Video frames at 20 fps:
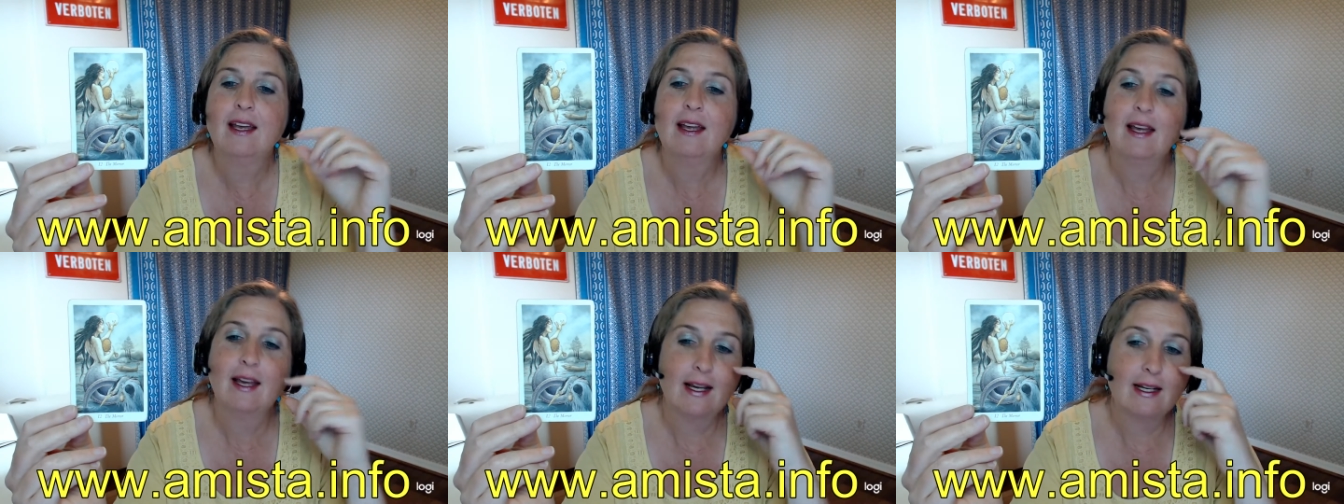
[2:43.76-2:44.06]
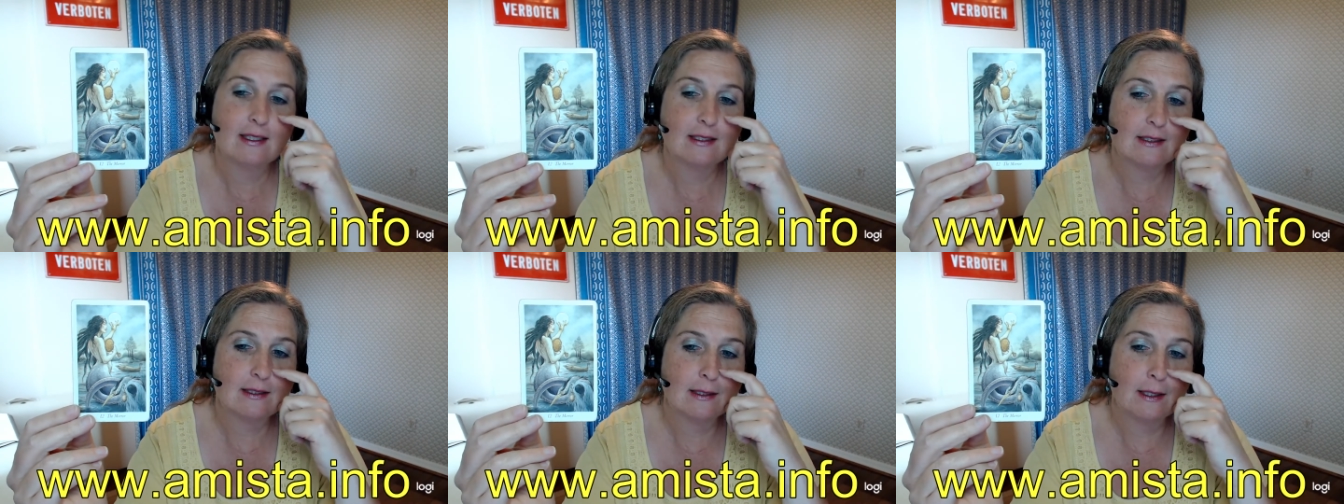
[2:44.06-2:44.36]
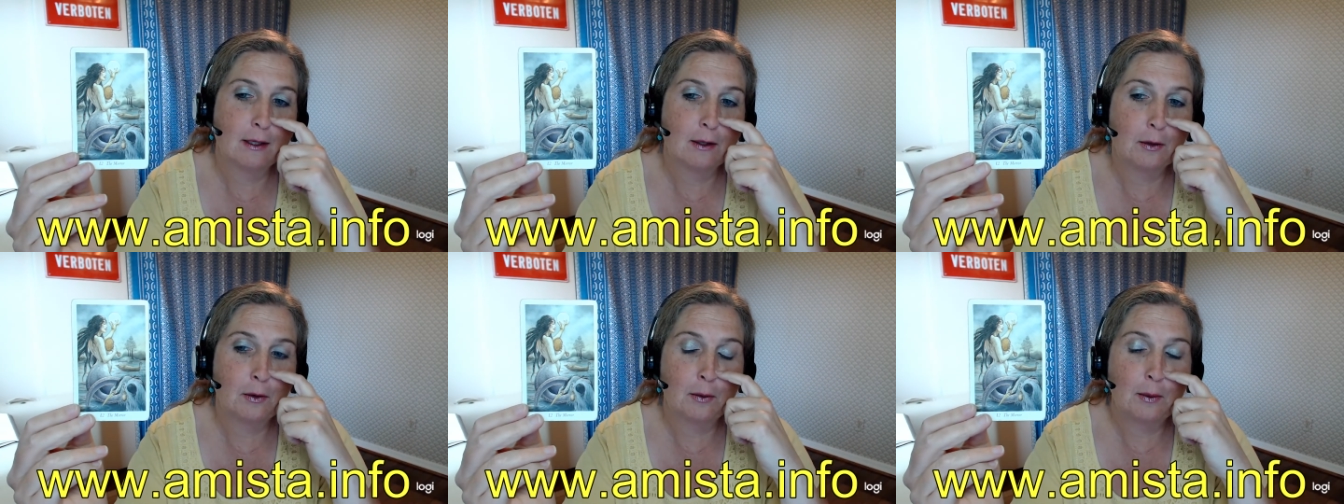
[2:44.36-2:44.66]
And
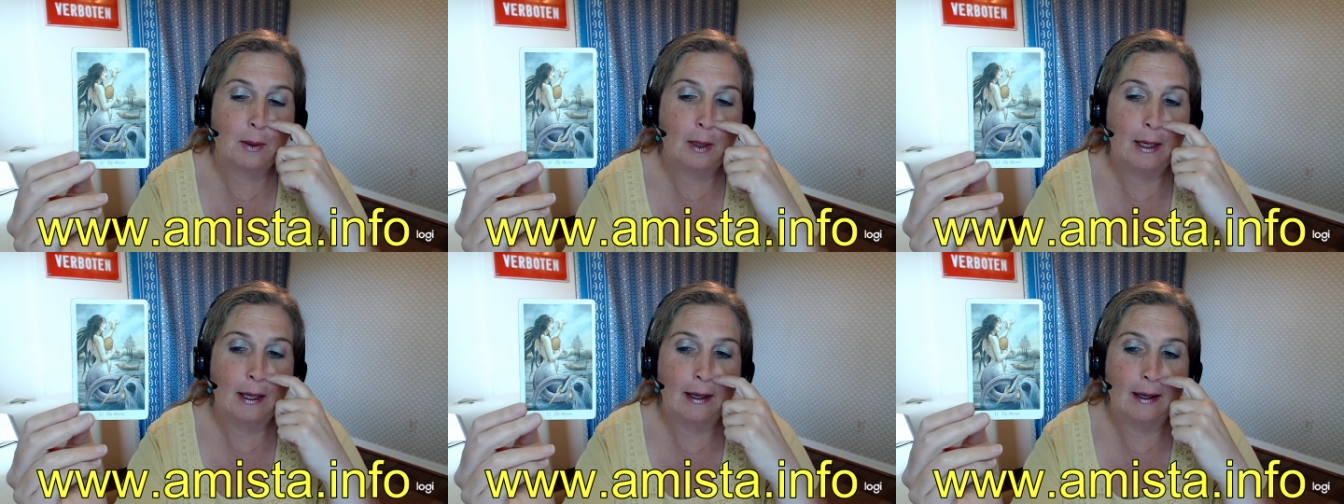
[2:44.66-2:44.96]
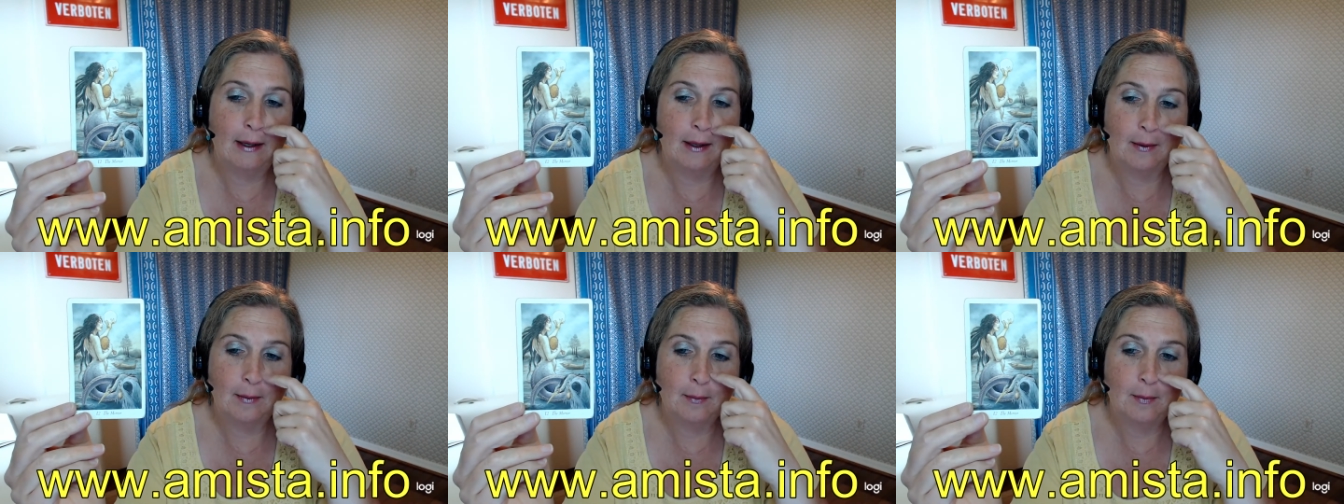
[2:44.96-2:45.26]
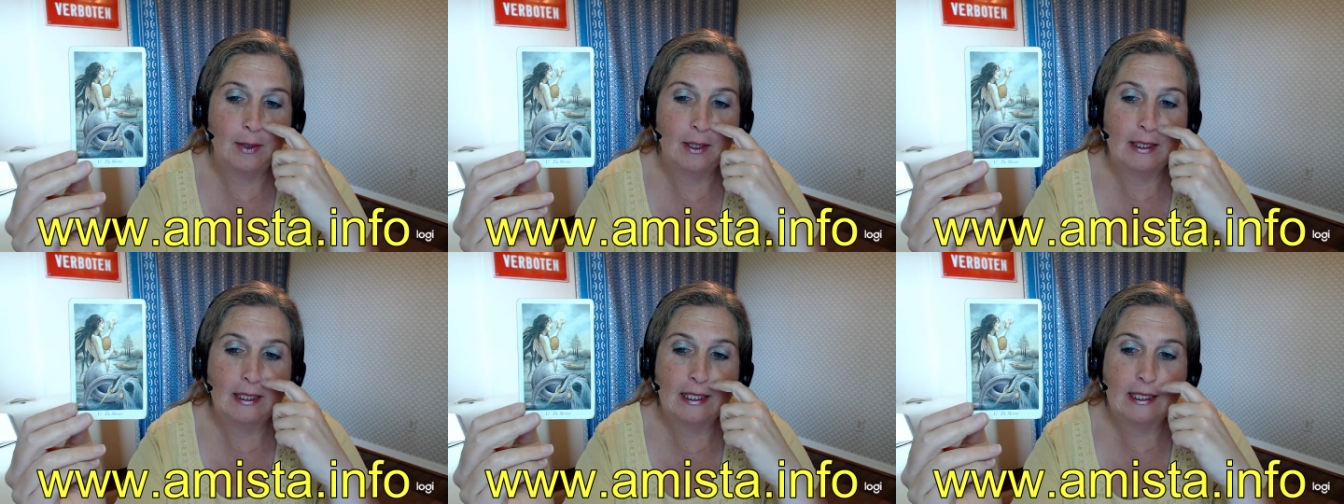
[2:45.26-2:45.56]
so,
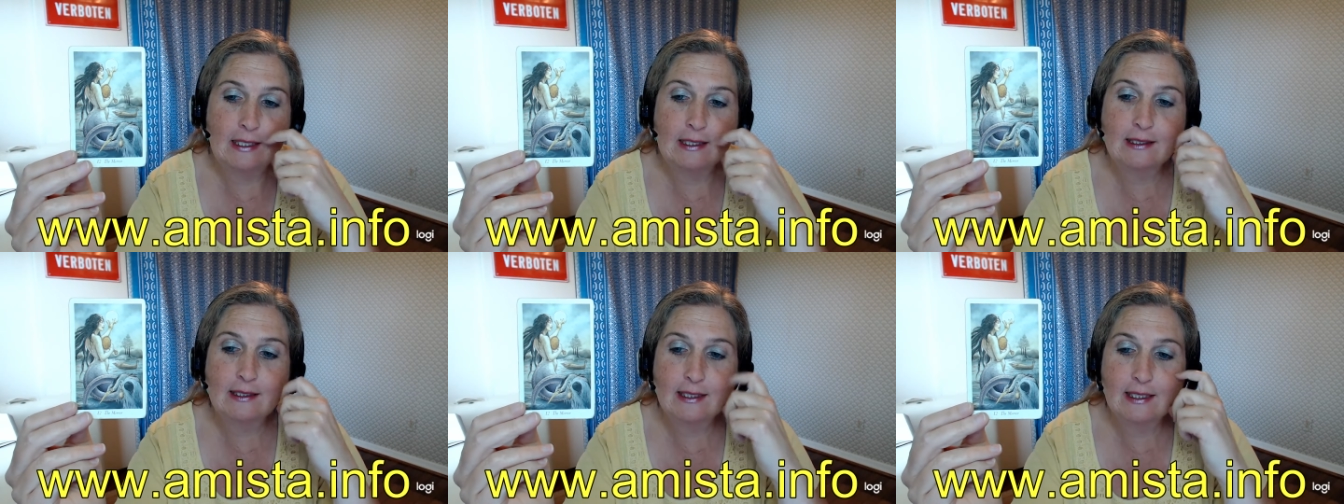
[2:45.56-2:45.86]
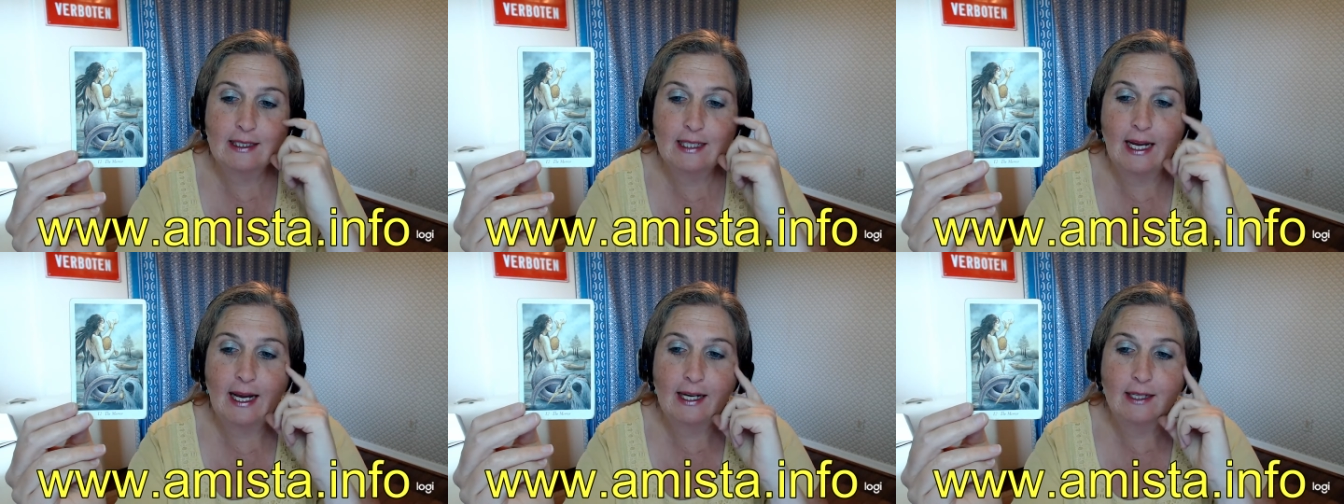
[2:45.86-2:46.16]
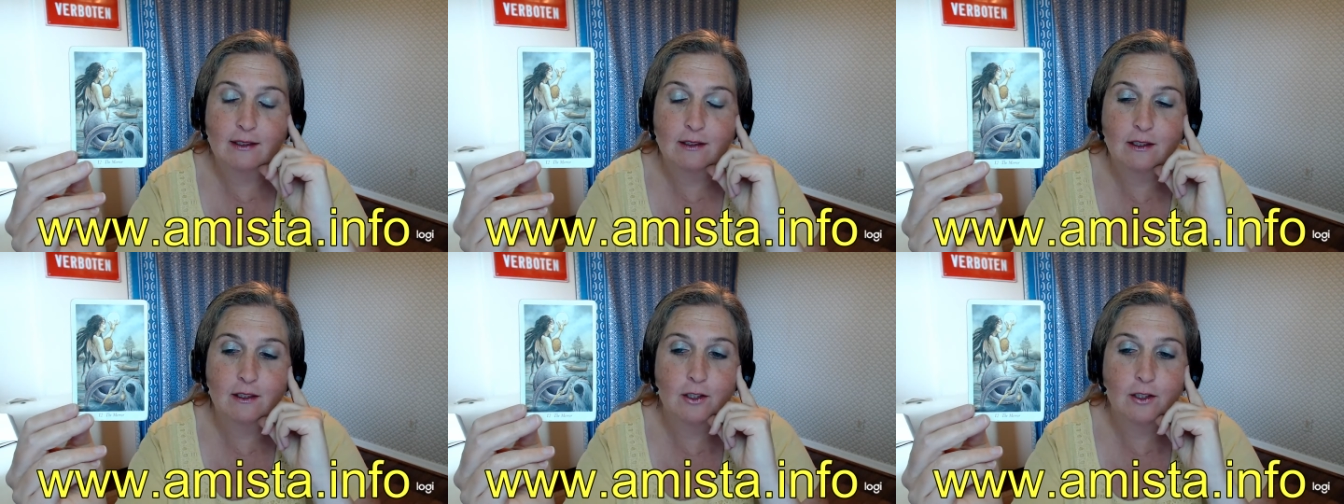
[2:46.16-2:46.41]
but it has to